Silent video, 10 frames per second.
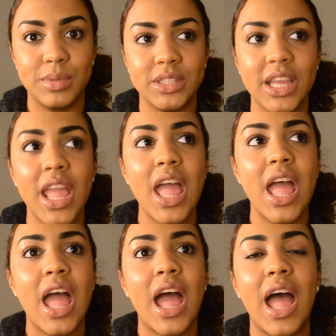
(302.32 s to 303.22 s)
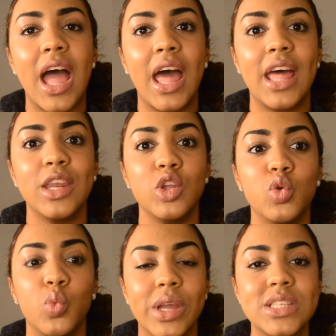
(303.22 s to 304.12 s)
building, and
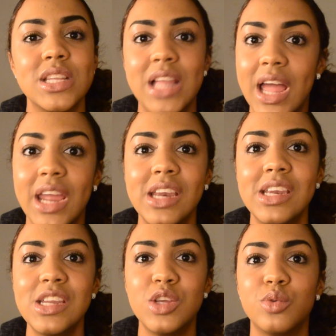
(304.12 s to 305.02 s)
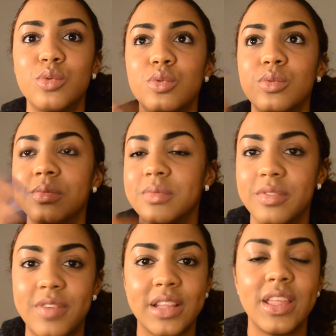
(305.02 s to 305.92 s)
you wait in line. You
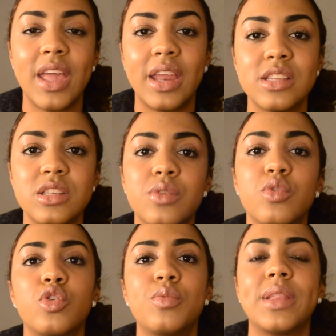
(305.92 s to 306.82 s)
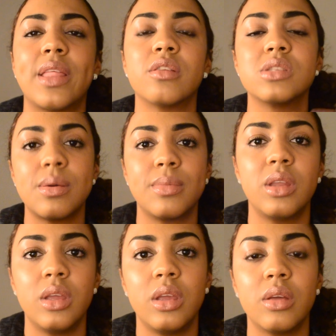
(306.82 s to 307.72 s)
finally get into the room, and then there's
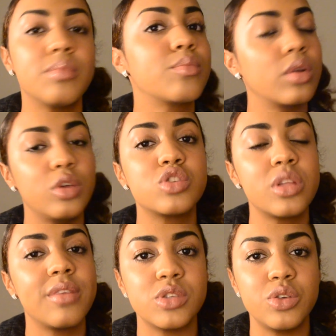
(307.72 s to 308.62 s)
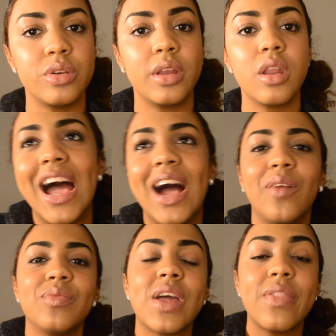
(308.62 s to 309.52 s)
somebody, usually a student,
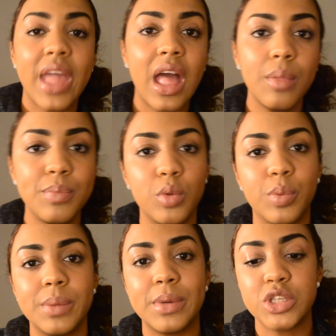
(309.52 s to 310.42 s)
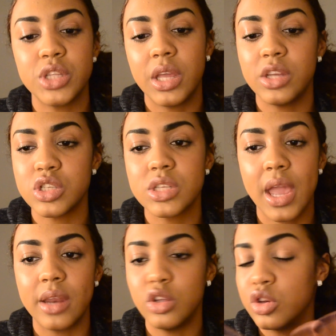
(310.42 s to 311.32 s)
and they help you pretty much. They just
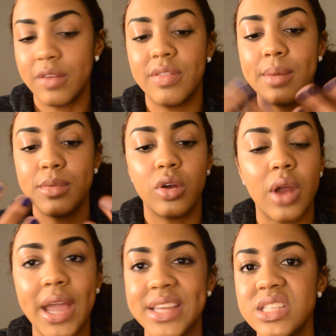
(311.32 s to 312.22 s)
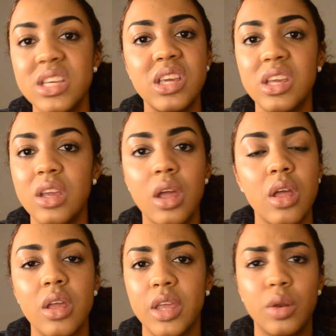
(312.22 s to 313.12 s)
you give them your ID,
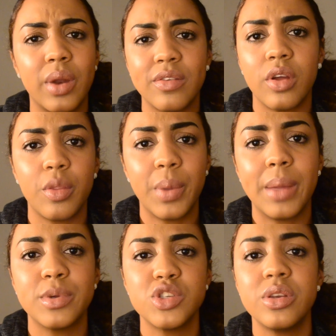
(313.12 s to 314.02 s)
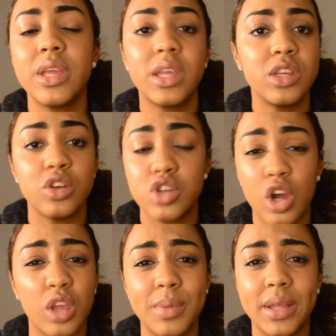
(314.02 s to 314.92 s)
you know, whatever other papers you need, your
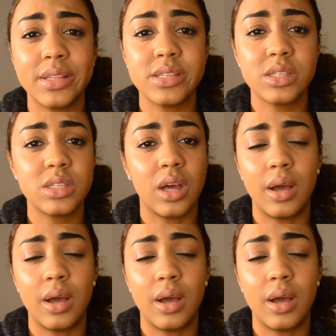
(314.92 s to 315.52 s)
documents,